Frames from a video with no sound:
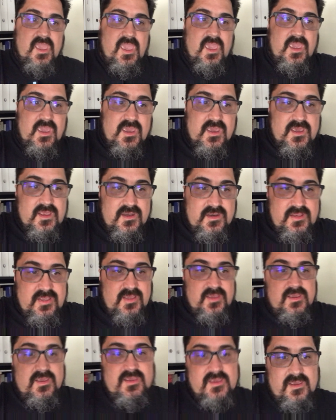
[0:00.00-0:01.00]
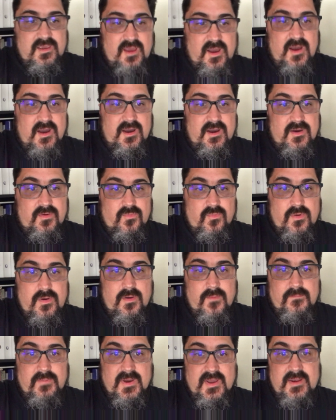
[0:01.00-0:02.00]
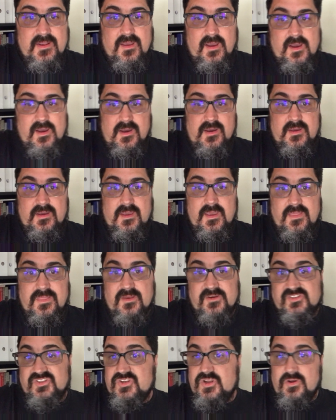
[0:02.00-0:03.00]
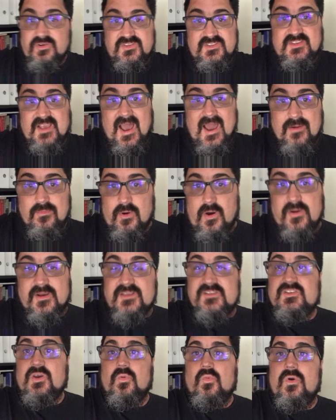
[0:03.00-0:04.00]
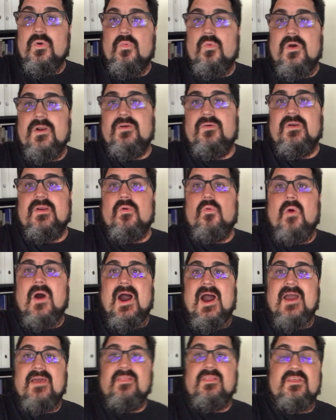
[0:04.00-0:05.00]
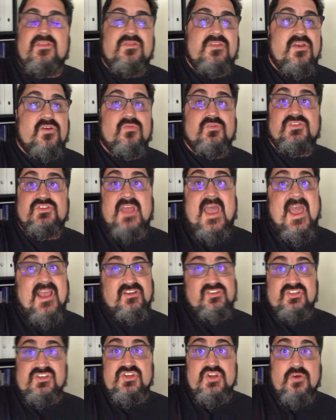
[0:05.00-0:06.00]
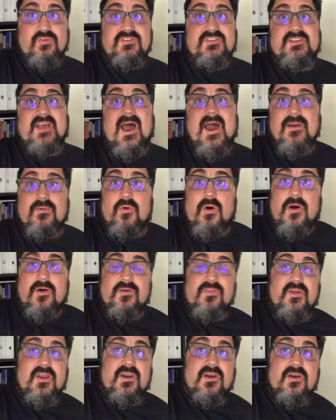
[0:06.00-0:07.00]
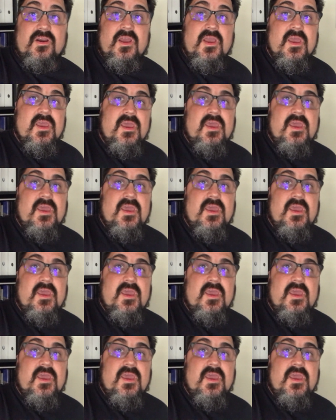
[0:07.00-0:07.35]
and and there's no sidewalk, and so we're wondering why there was actually no sidewalk there.